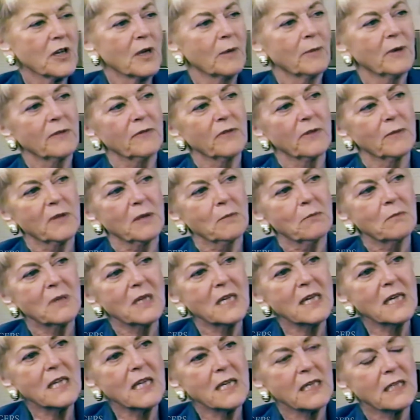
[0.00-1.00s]
coming from the
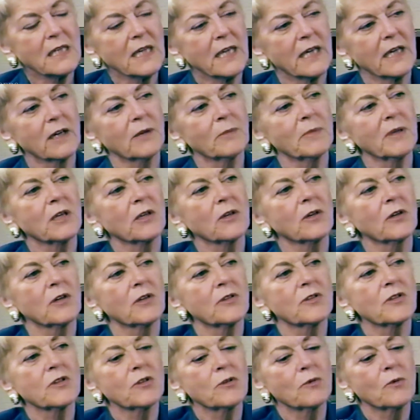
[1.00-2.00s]
media now,
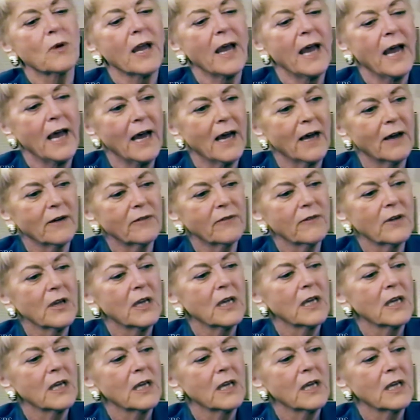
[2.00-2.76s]
because you have.